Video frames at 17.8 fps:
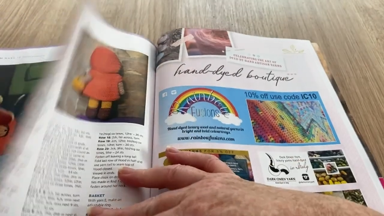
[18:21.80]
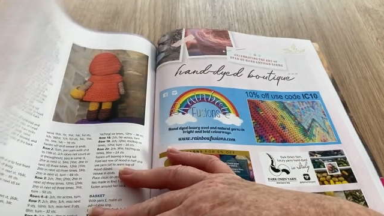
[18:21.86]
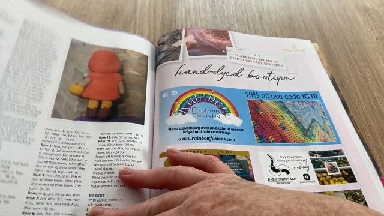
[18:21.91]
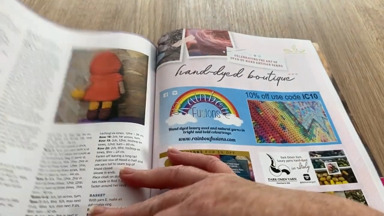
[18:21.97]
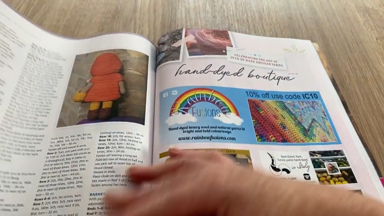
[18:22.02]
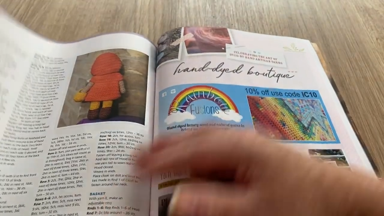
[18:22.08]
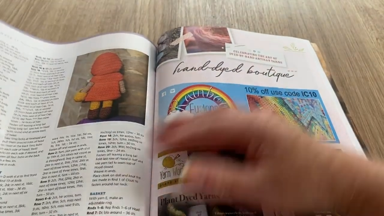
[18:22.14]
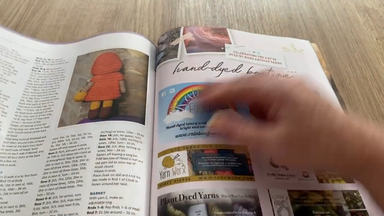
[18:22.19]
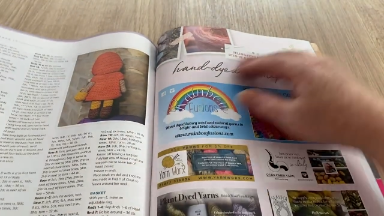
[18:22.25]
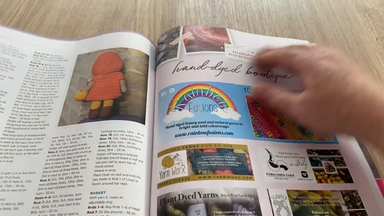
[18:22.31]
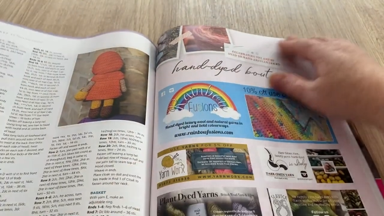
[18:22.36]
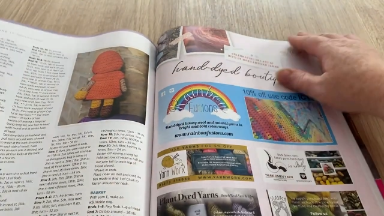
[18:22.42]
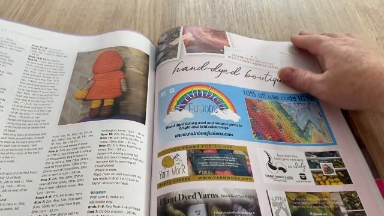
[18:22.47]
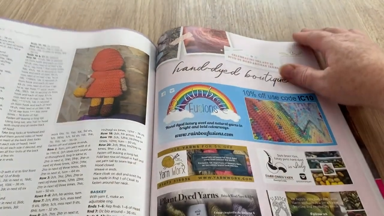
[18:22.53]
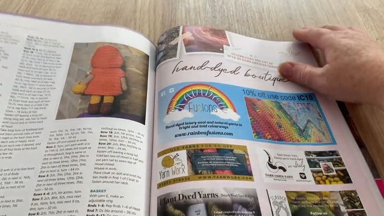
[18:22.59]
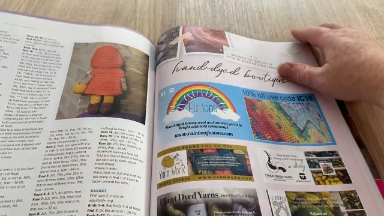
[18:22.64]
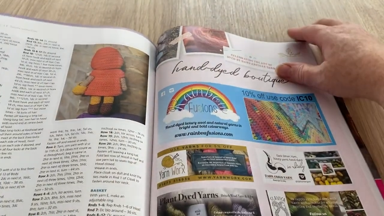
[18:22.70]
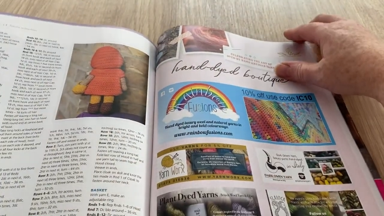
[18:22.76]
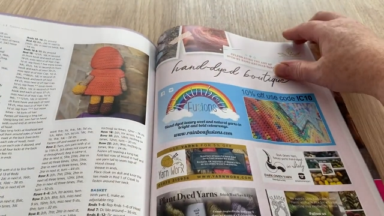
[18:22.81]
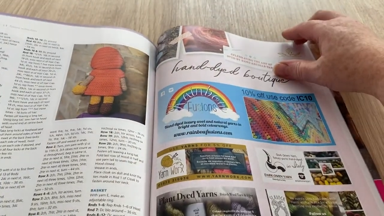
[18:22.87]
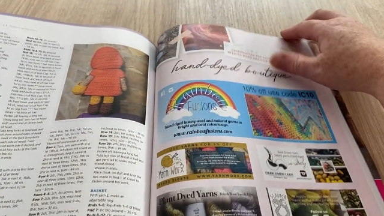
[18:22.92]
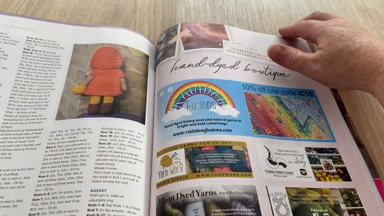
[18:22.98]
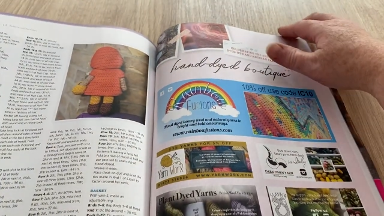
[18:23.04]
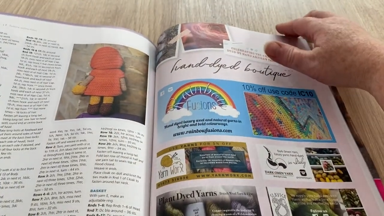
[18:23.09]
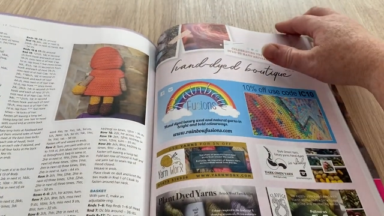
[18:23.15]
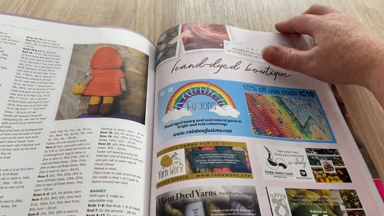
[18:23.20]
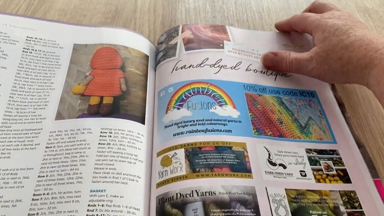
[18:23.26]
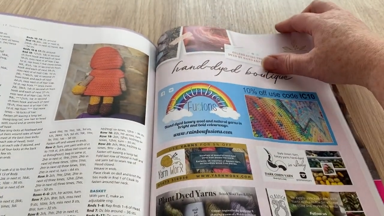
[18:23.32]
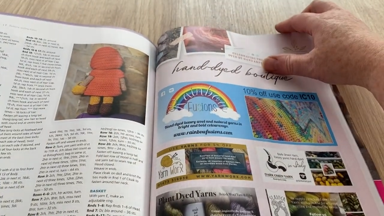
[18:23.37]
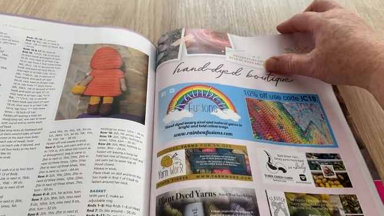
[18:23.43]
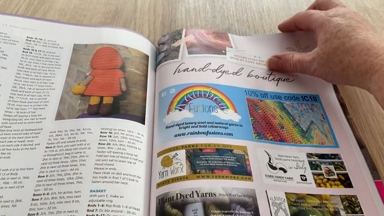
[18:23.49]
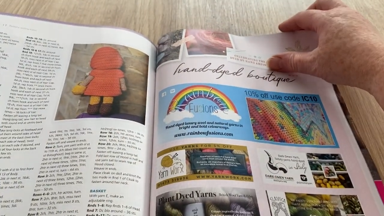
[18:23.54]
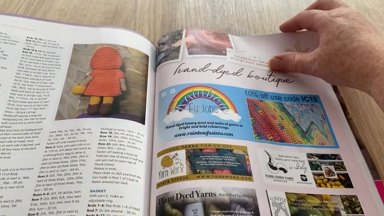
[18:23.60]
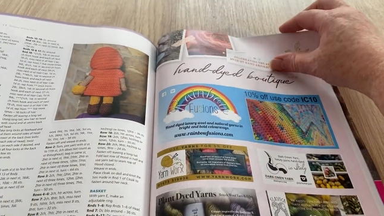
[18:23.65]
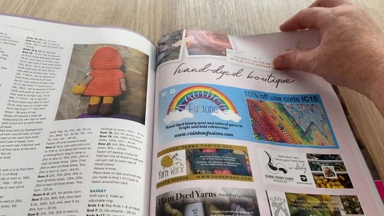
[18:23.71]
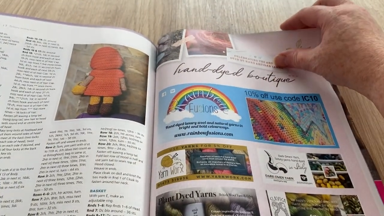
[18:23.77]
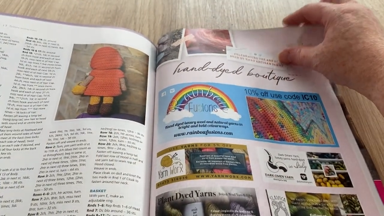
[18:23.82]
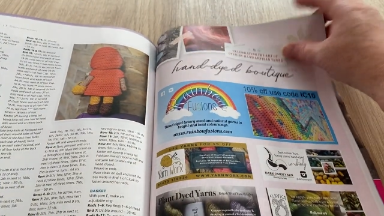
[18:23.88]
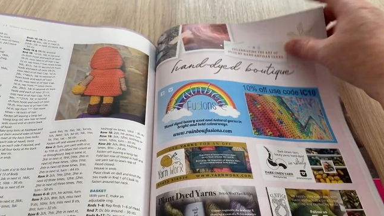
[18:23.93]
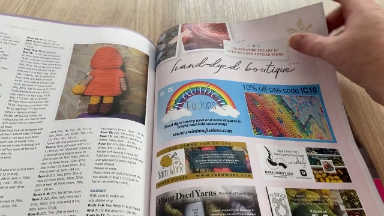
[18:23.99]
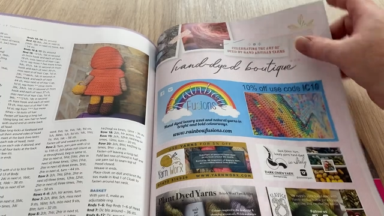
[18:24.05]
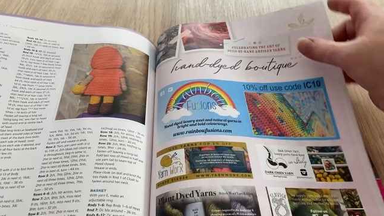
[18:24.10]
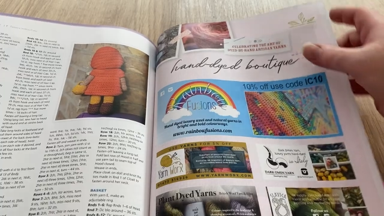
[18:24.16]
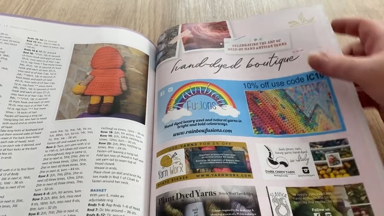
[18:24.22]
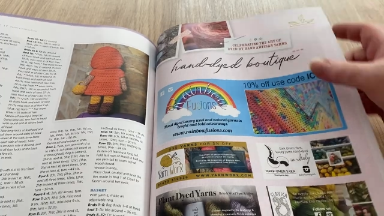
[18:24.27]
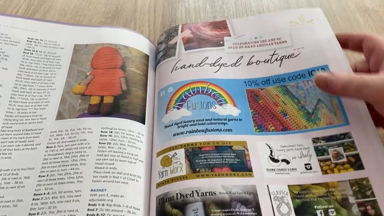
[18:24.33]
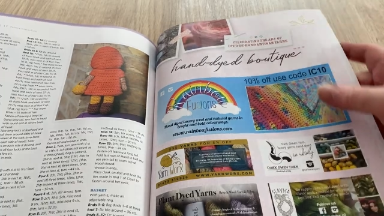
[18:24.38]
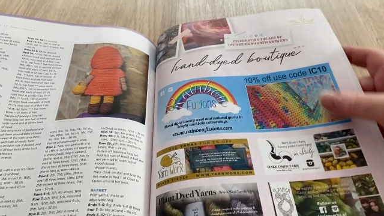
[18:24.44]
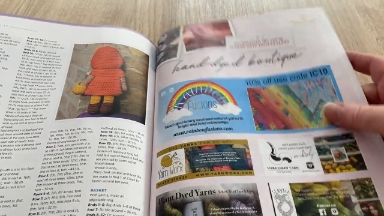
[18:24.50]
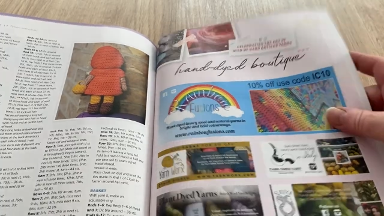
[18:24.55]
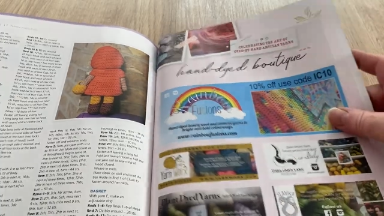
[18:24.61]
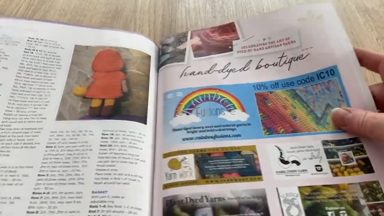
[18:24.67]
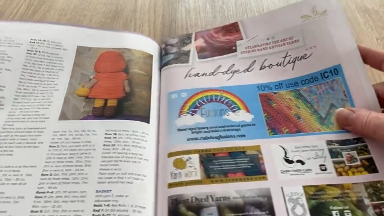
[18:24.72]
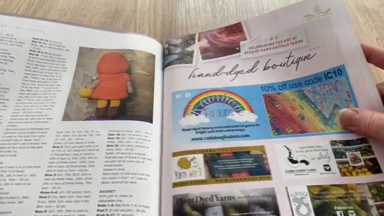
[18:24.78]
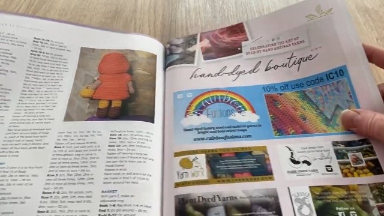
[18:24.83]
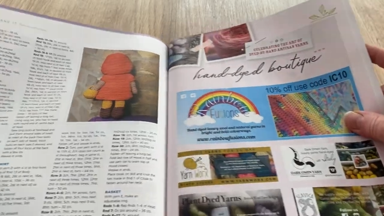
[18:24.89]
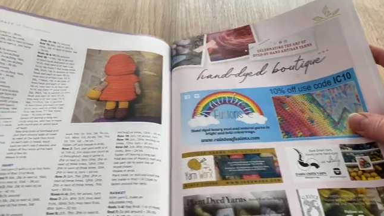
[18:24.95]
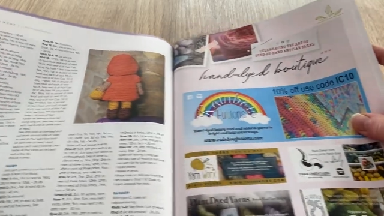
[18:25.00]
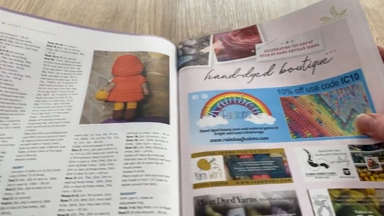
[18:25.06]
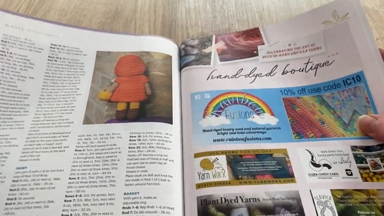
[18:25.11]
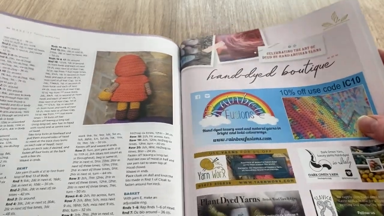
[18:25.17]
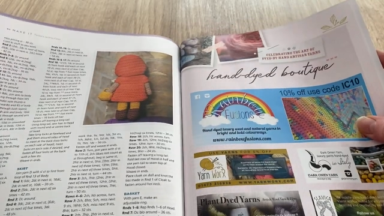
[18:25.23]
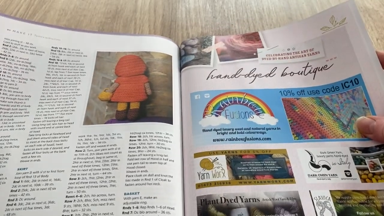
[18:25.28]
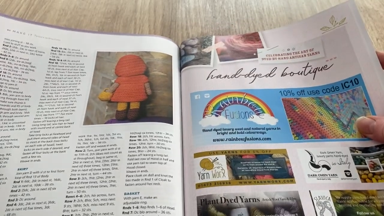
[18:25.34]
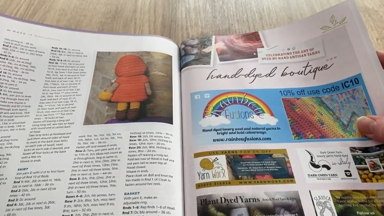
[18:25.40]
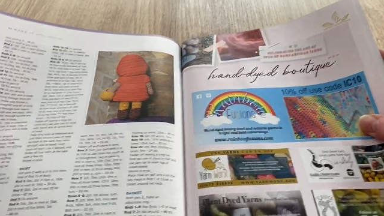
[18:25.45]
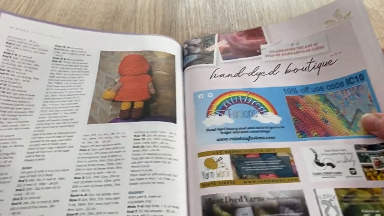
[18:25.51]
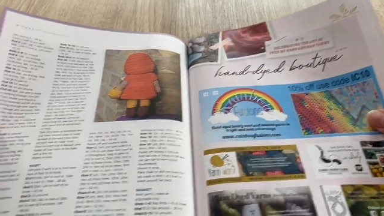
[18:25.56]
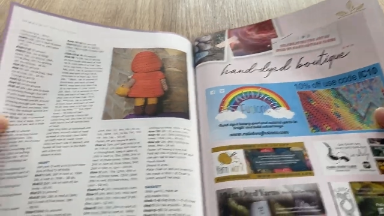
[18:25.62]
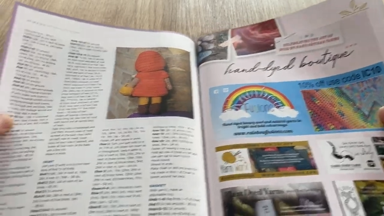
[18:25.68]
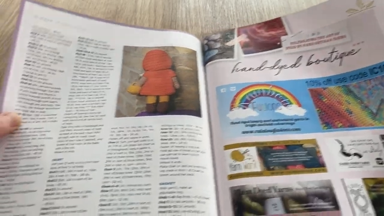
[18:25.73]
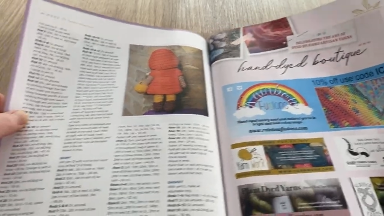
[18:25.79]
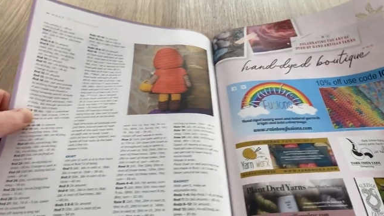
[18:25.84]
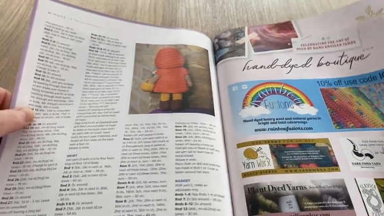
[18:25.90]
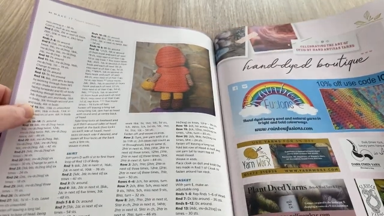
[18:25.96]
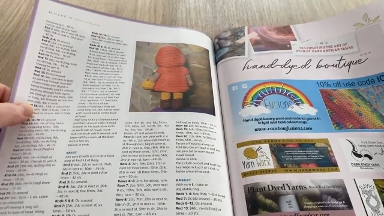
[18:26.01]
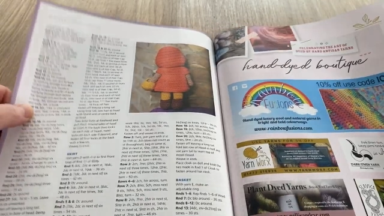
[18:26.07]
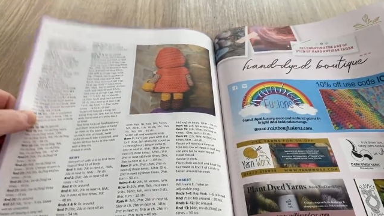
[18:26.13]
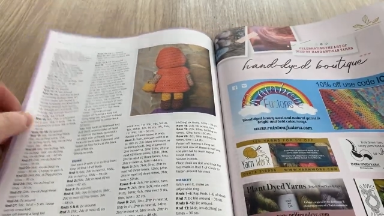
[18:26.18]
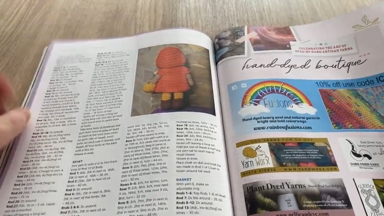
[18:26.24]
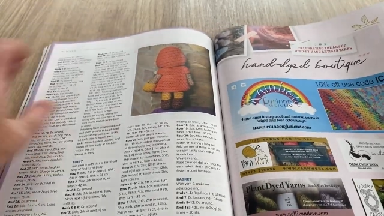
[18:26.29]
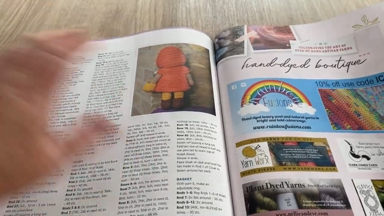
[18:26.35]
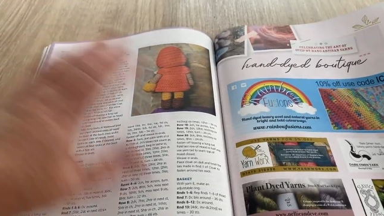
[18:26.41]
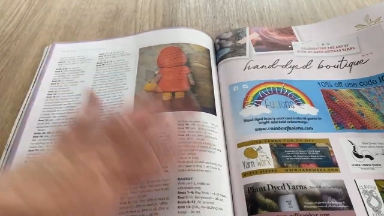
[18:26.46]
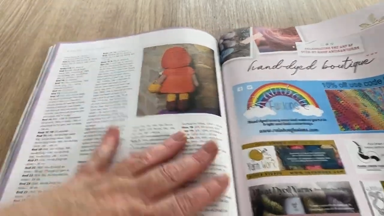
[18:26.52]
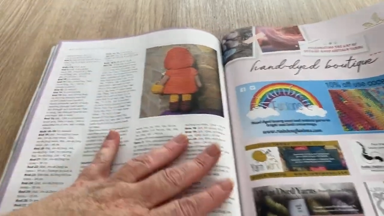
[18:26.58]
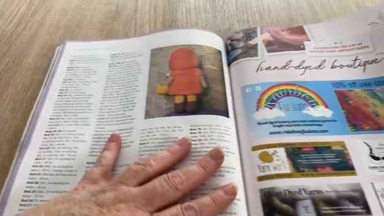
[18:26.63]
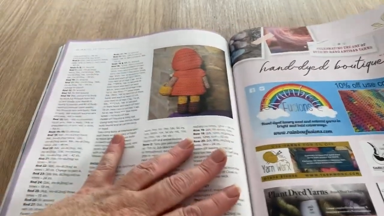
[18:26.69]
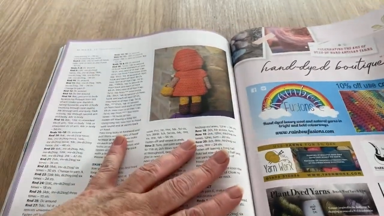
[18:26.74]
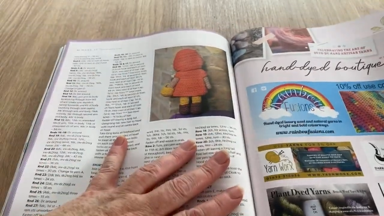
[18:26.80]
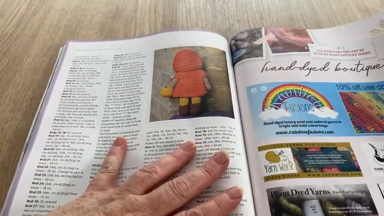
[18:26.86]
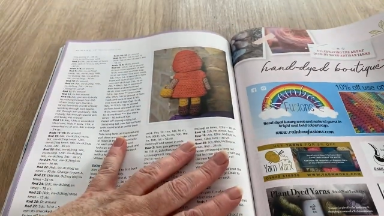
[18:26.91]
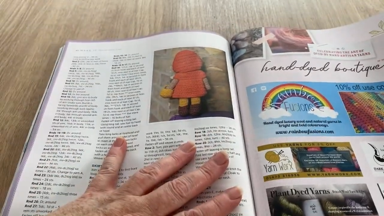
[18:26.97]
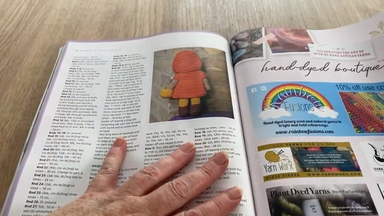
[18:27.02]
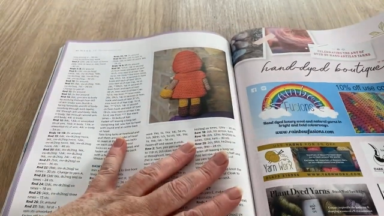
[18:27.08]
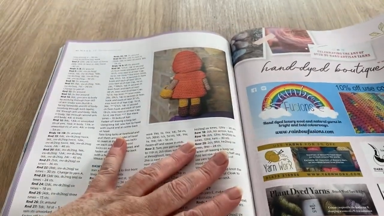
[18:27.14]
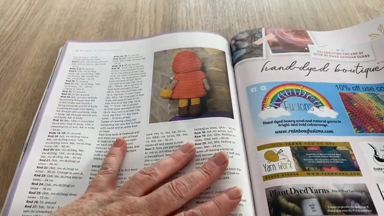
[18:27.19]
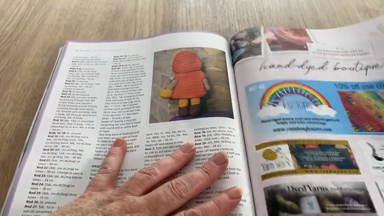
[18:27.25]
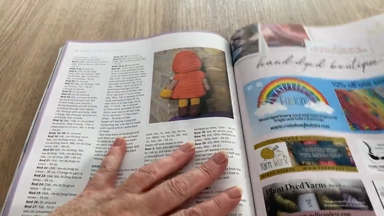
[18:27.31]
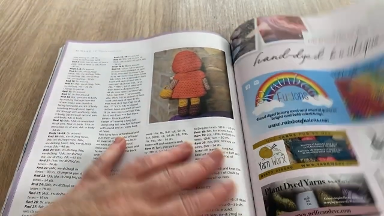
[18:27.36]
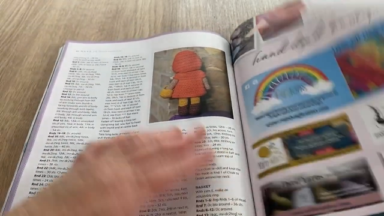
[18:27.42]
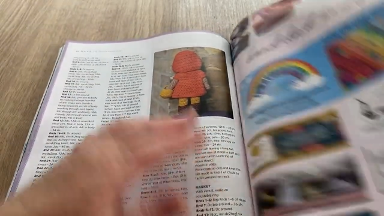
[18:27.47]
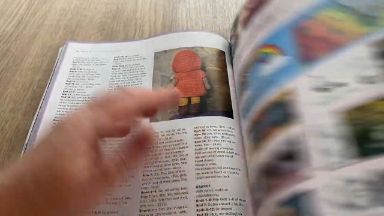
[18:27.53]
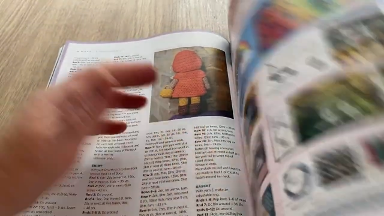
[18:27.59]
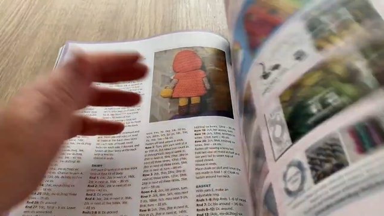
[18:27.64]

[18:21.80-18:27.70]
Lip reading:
(no speaker visible)